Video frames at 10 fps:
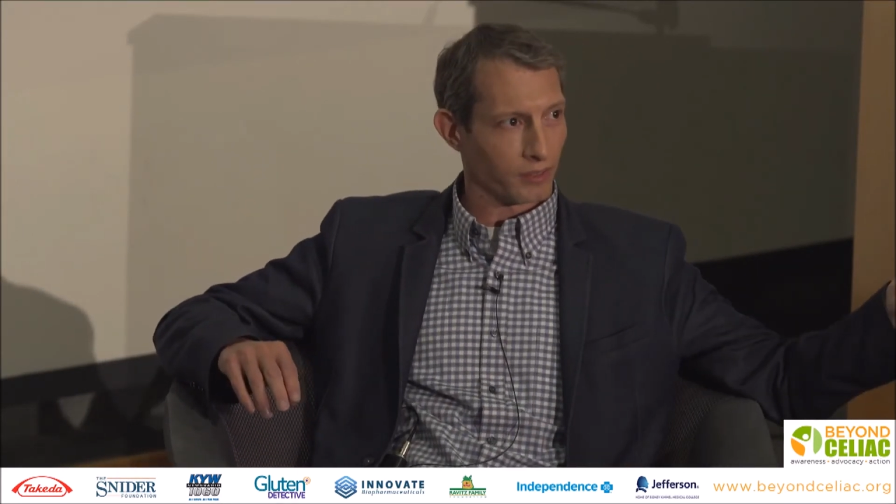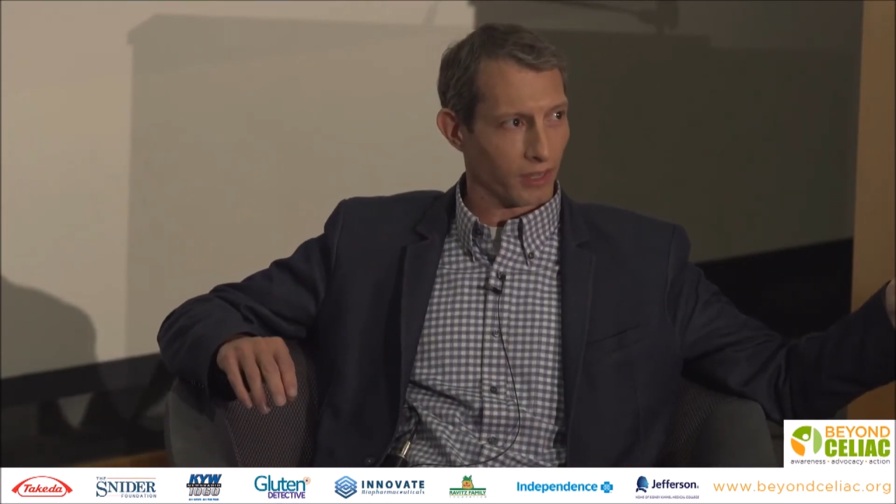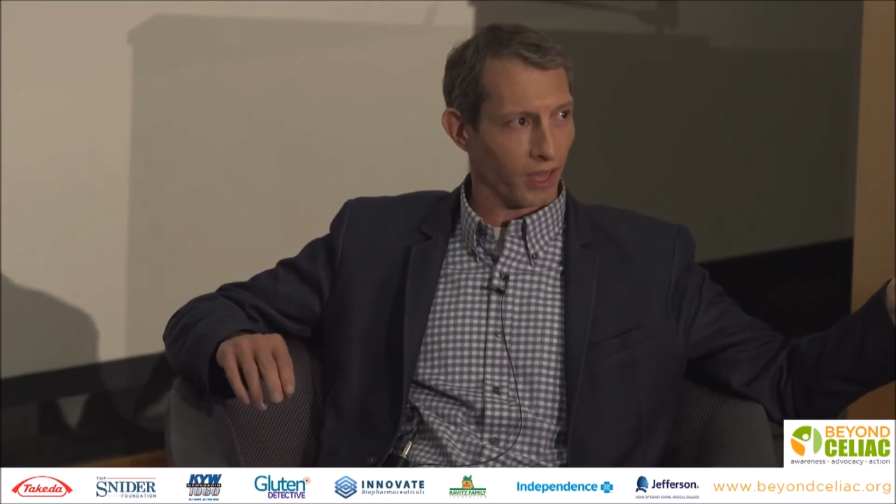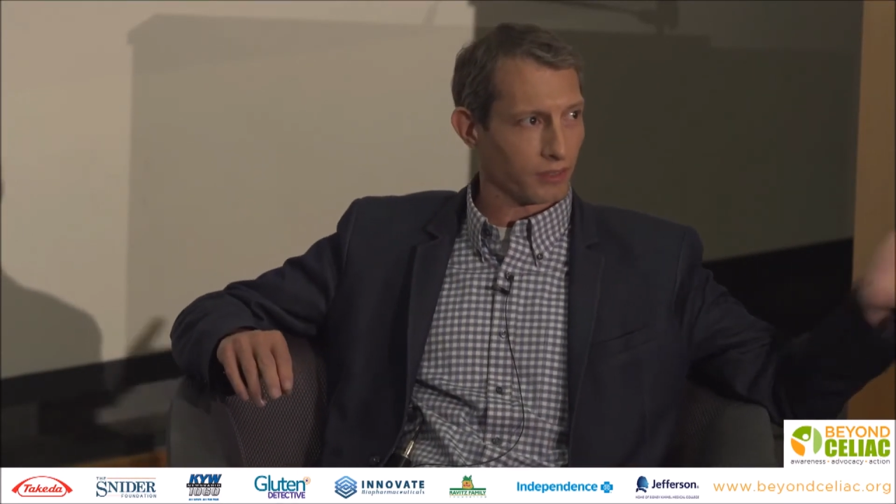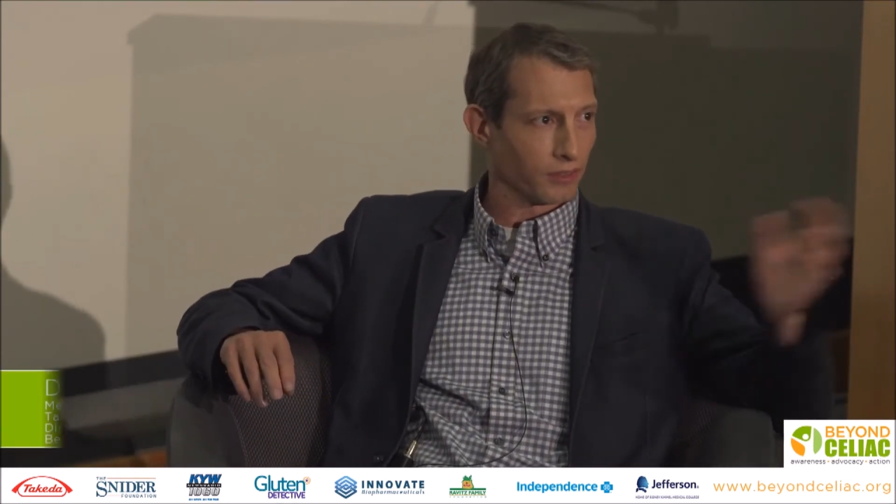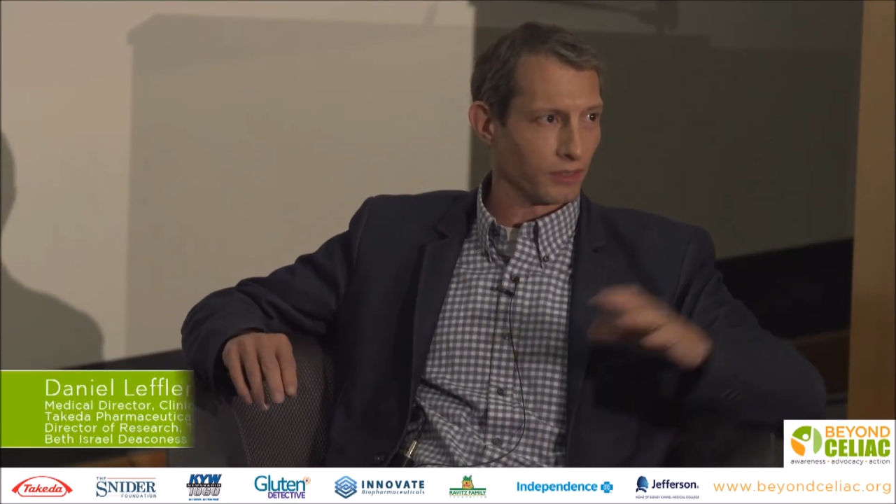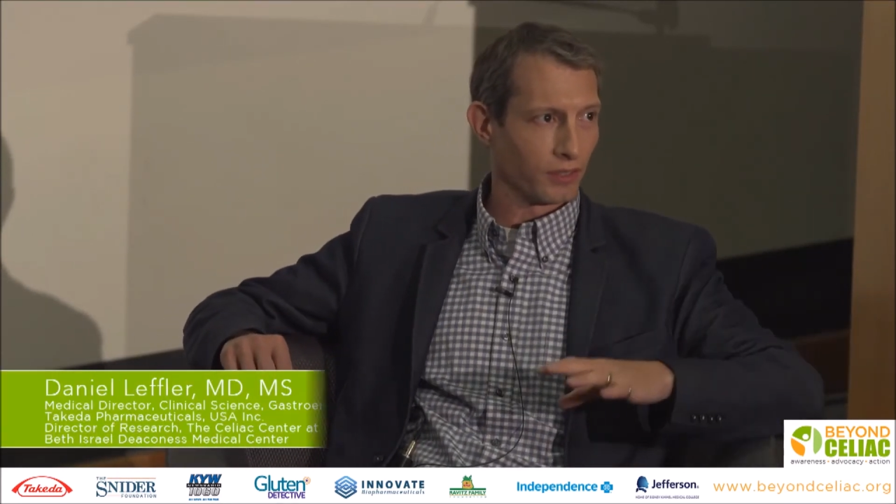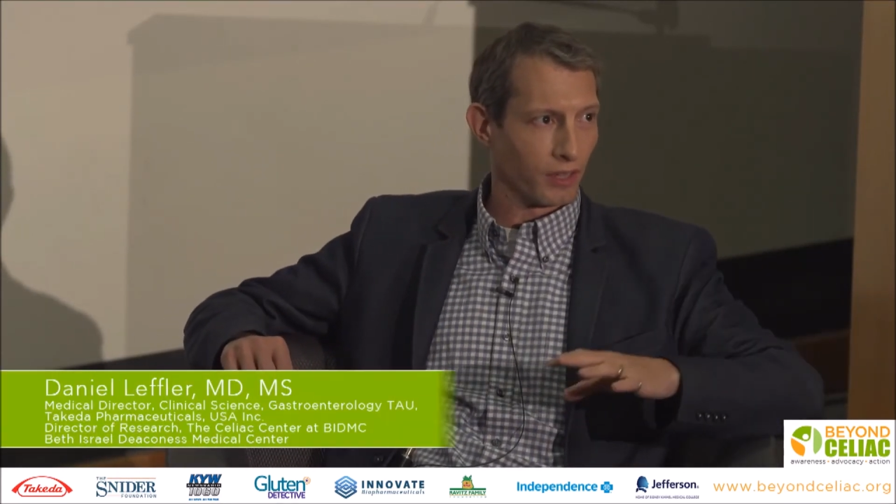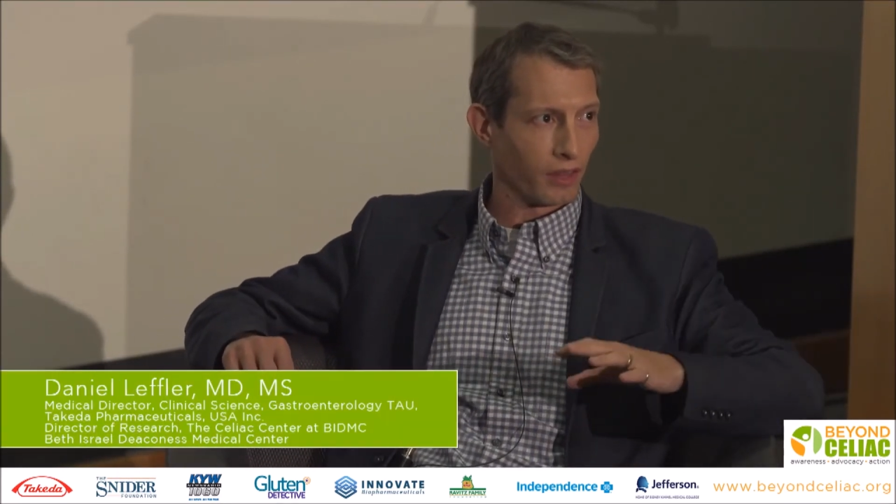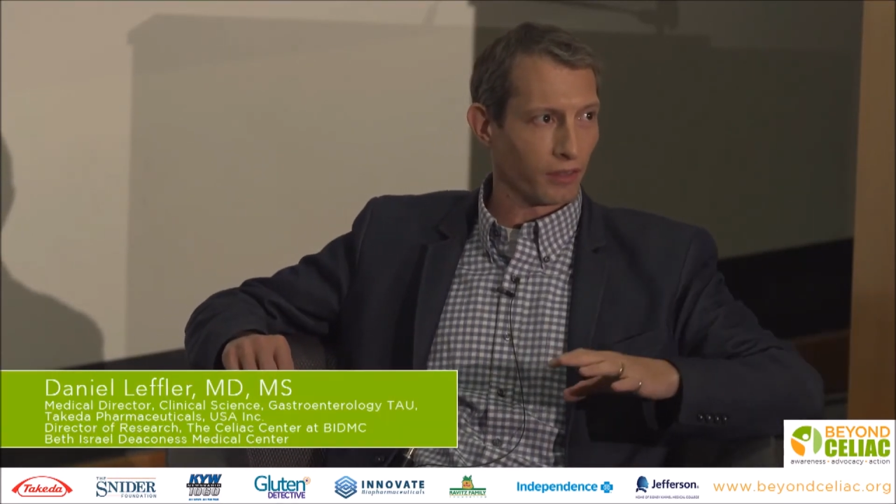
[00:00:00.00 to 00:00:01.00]
celiac disease and
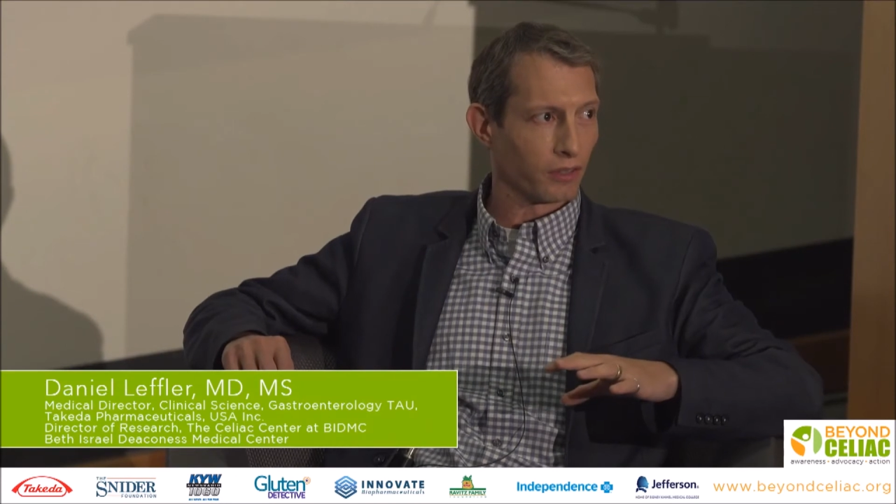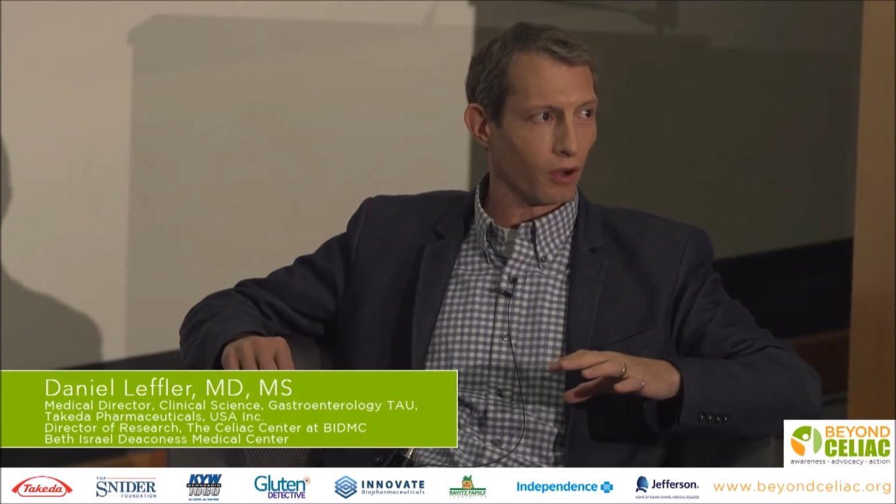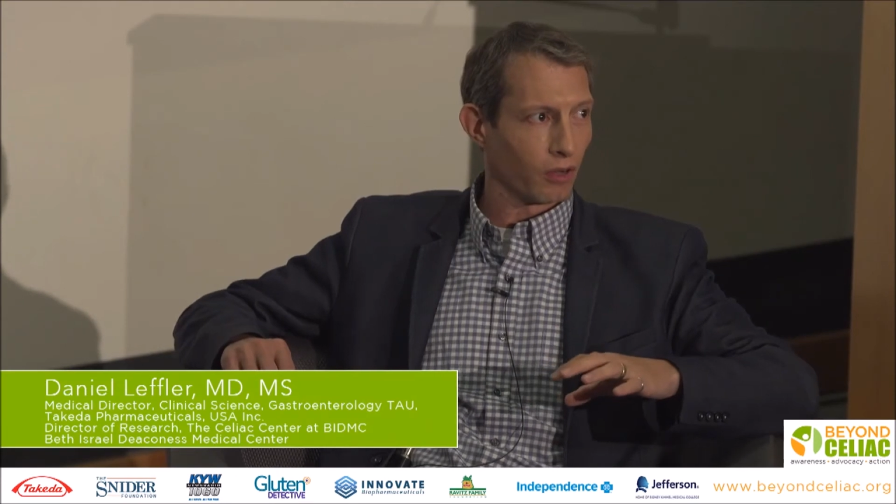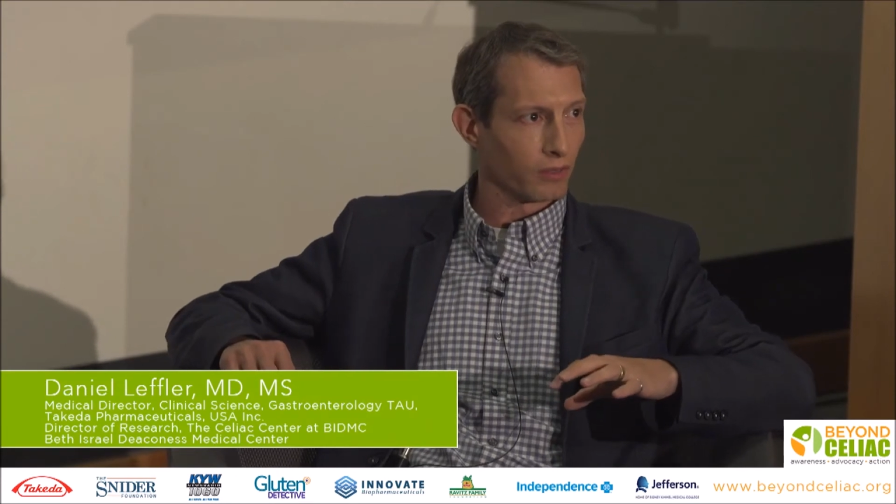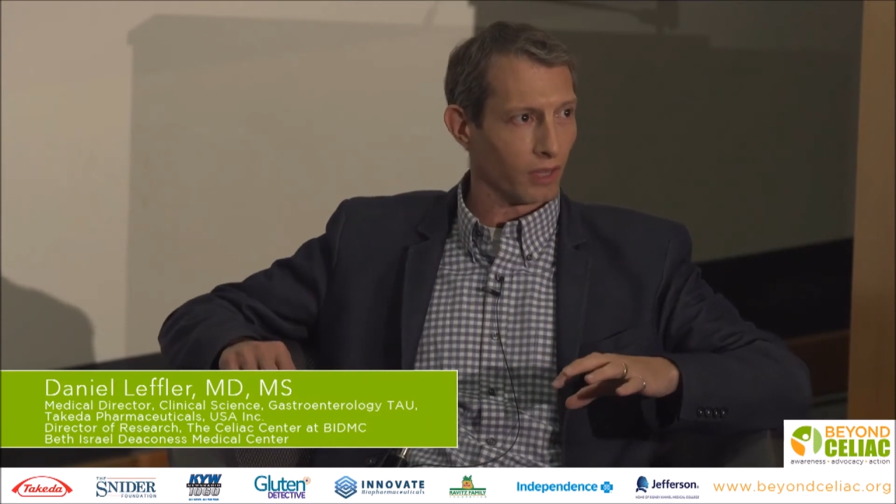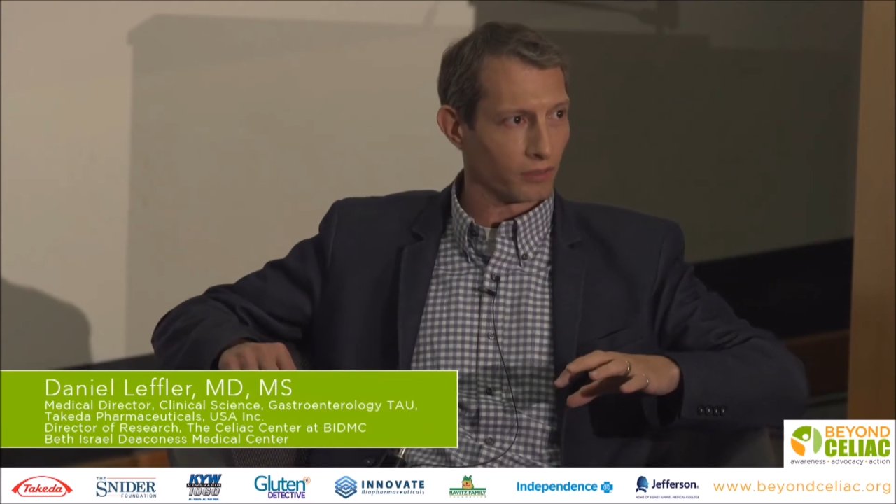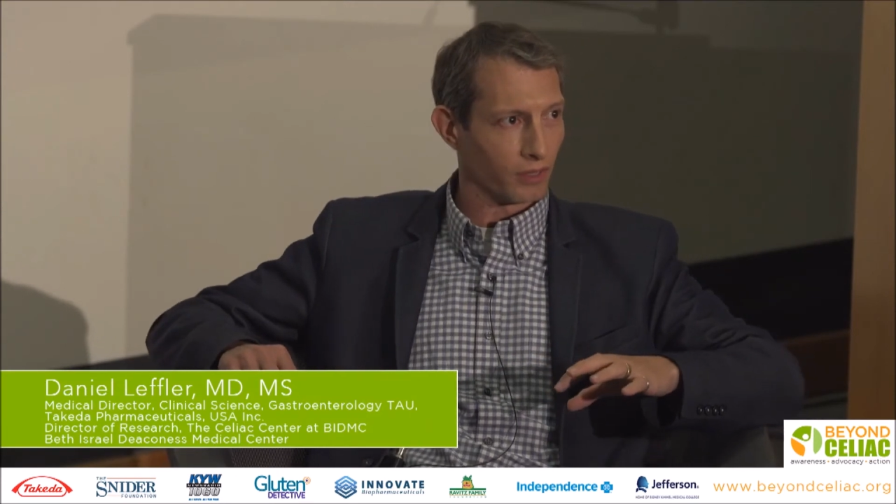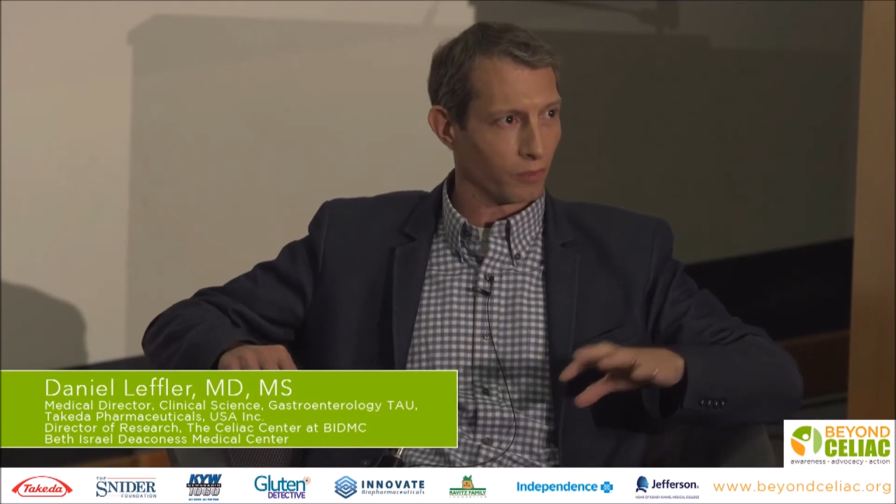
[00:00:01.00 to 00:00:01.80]
the other doesn't